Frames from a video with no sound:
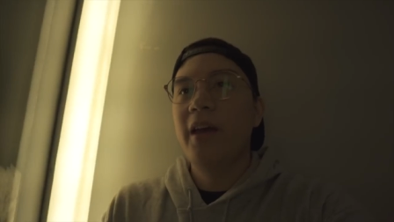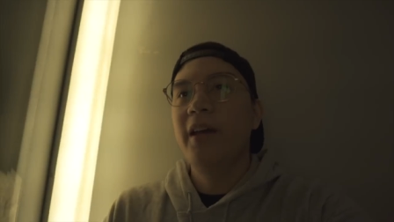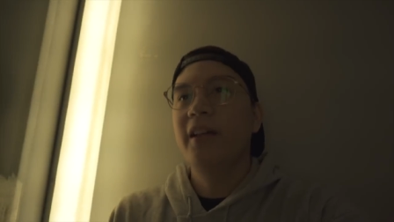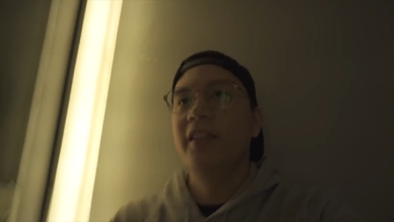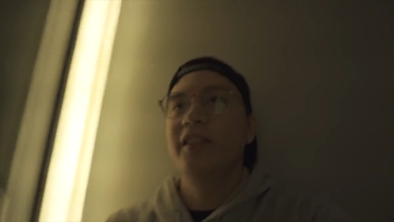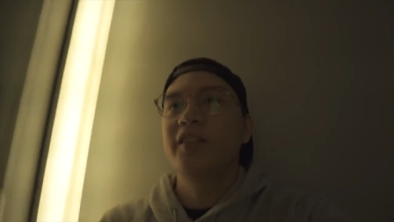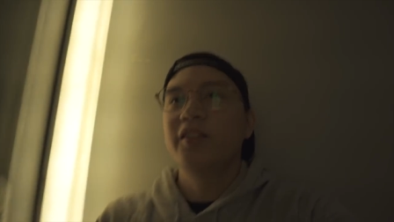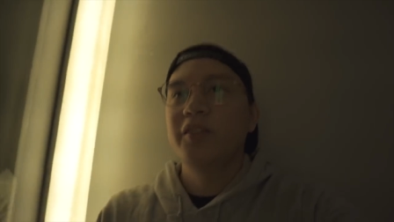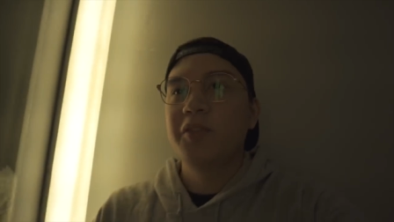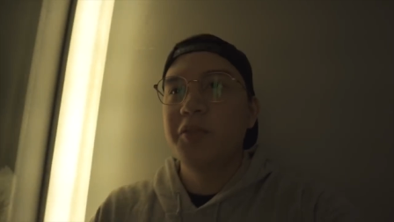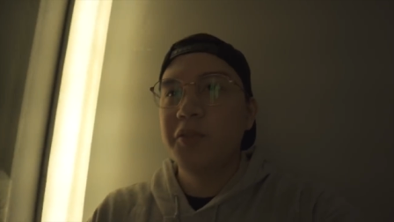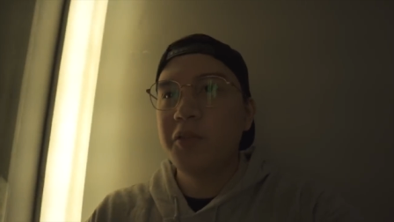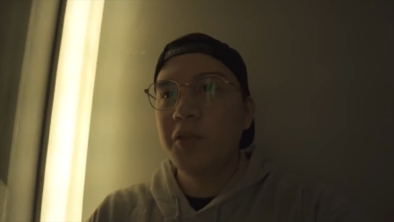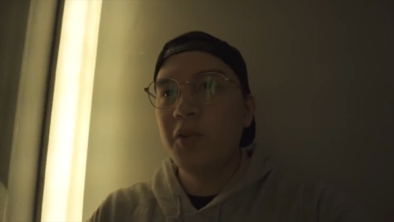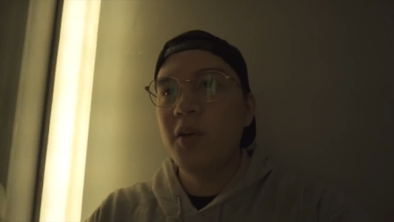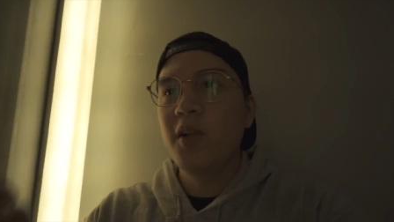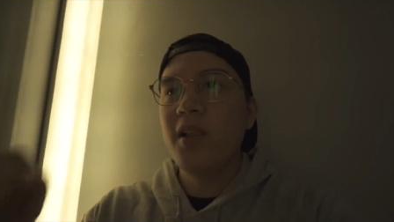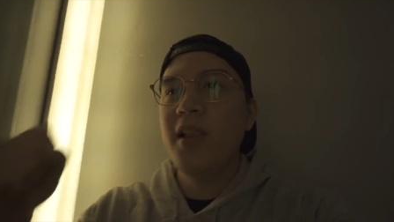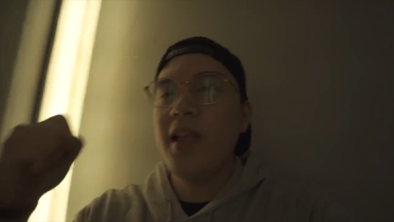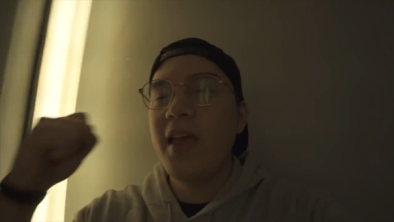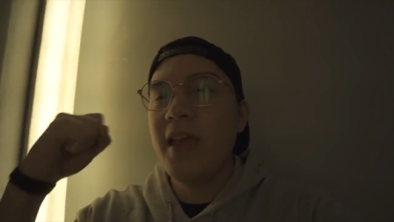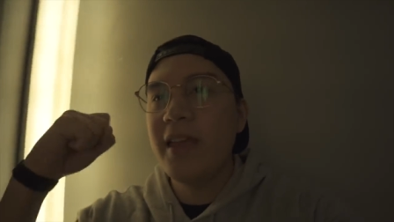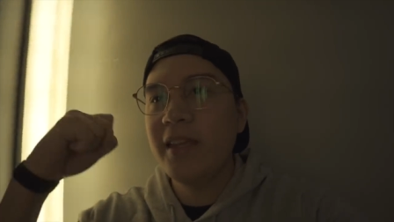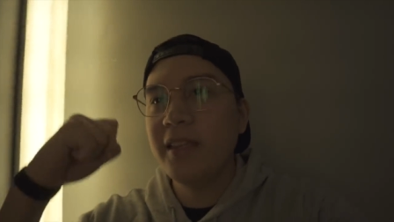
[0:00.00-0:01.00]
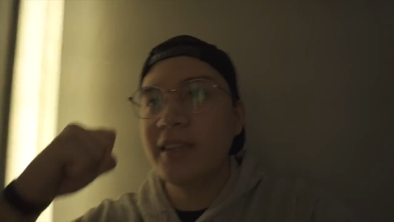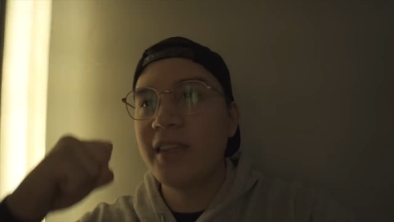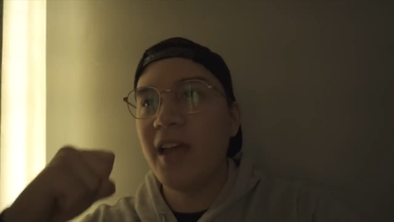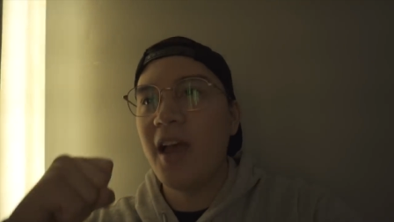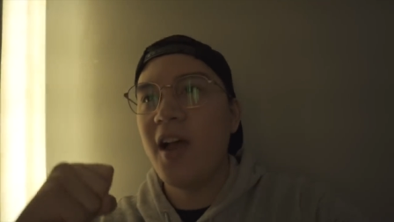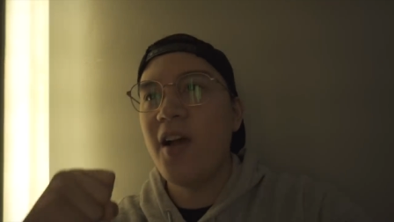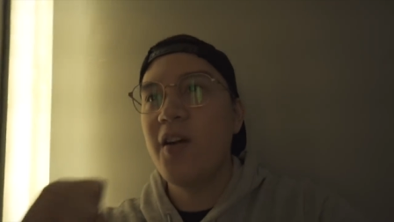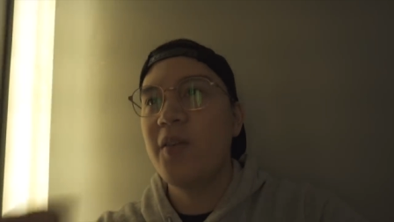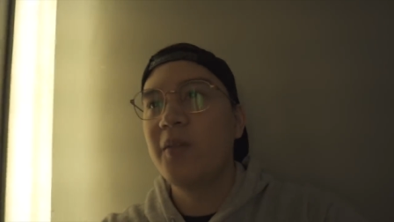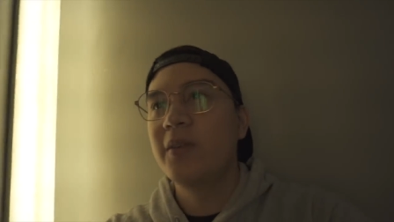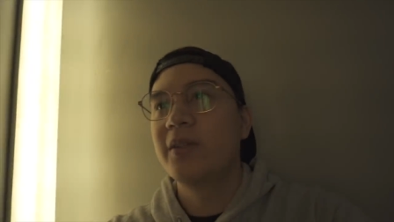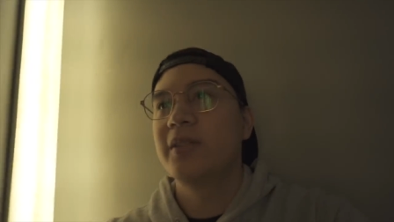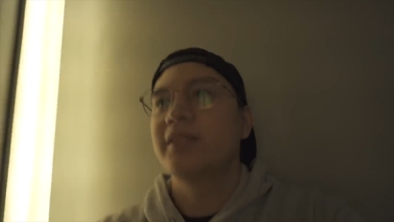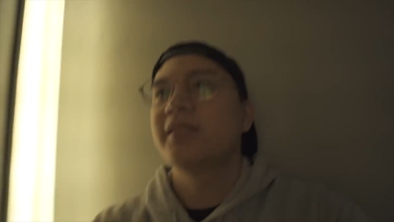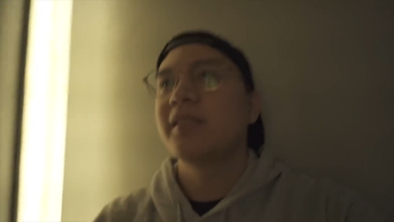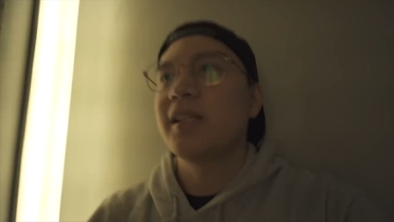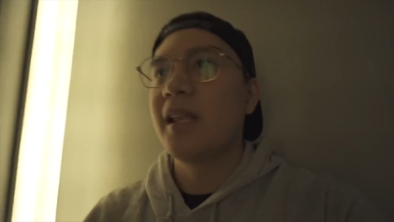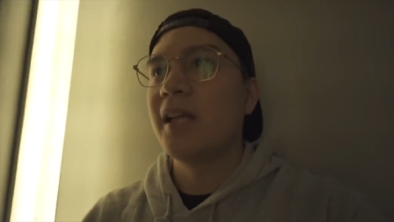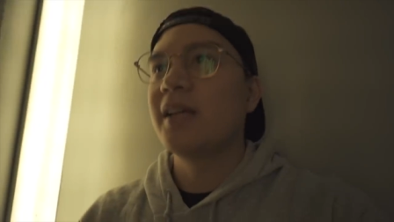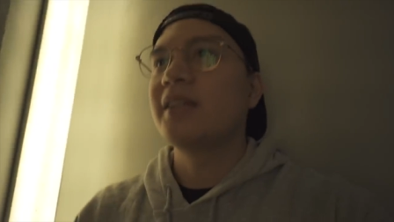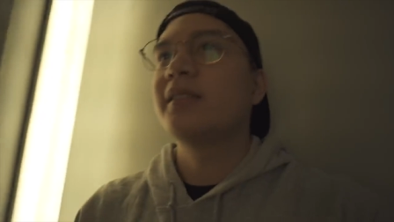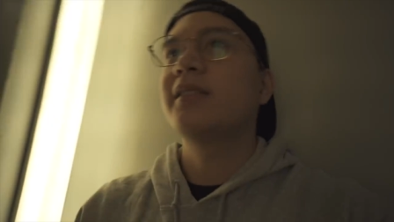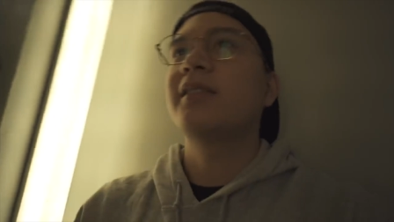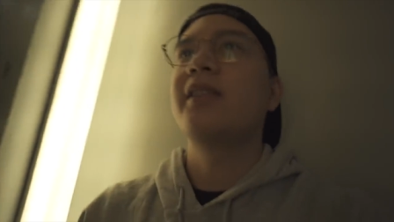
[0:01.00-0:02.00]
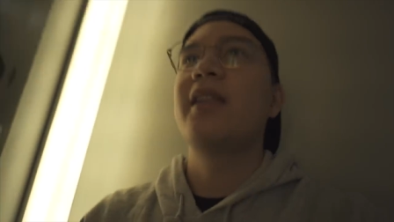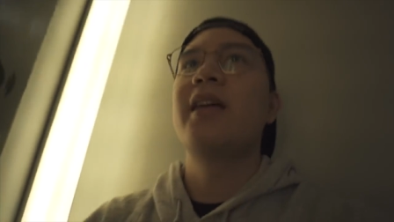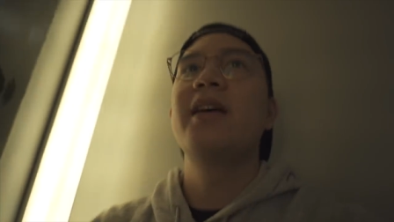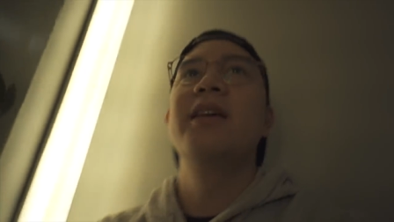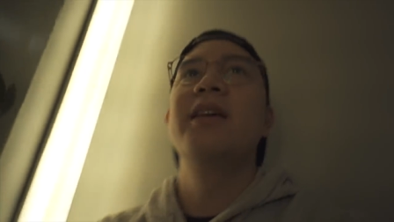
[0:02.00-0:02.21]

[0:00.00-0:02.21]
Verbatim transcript: I had a full 8 hours last